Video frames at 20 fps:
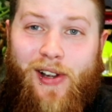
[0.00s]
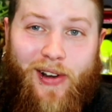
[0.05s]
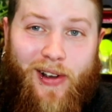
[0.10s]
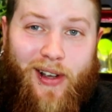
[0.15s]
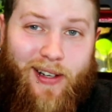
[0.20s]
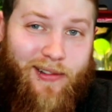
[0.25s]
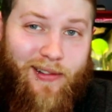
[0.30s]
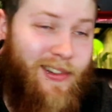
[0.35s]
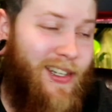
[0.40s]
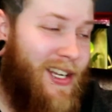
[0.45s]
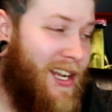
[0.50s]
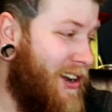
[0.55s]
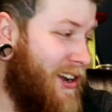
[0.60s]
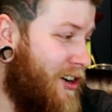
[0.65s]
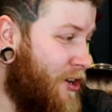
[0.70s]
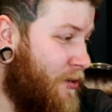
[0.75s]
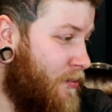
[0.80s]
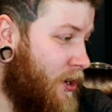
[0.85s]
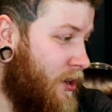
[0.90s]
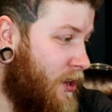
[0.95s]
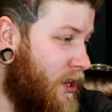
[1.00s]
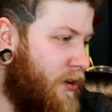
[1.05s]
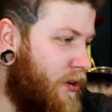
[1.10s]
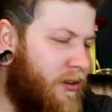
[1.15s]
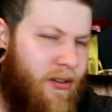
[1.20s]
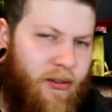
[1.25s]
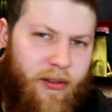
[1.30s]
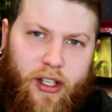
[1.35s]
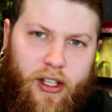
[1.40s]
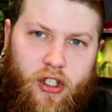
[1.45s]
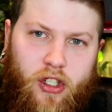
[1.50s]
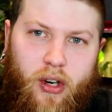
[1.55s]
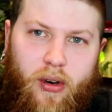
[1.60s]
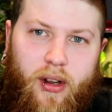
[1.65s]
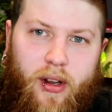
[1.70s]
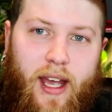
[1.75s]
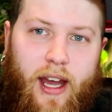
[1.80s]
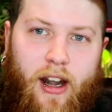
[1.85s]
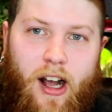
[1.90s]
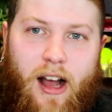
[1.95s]
You know, I don't take Oddball out, and you don't really show
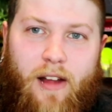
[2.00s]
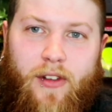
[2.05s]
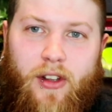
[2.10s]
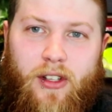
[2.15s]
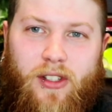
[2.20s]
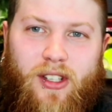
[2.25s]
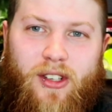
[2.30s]
her that often,